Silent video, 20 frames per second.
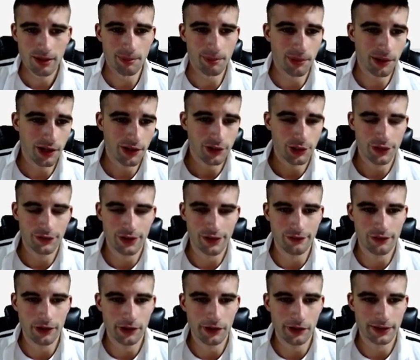Bird at
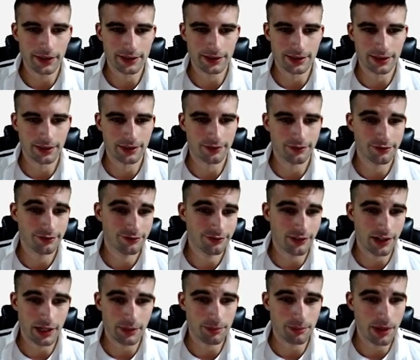3,500, I think, is a
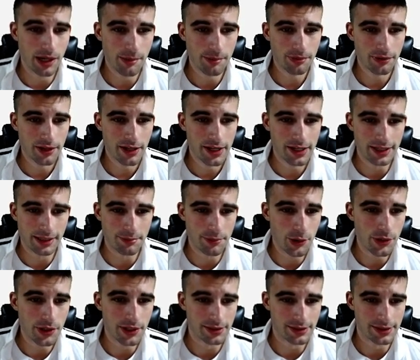fine pump play. And then
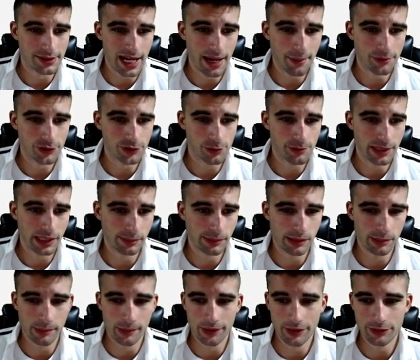Mooney is the absolute bare
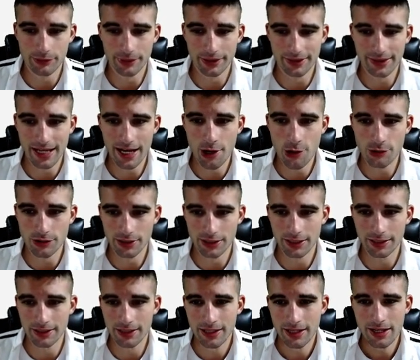minimum at 3,000.
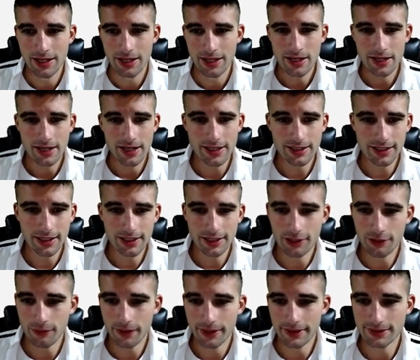And he's getting
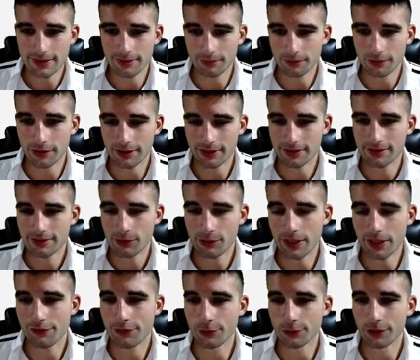quite
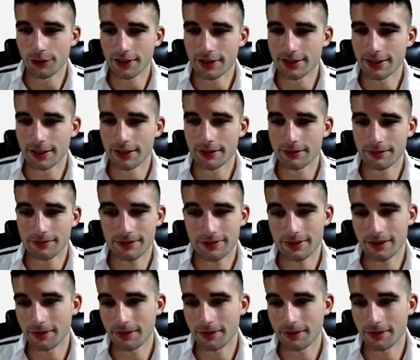a few looks here.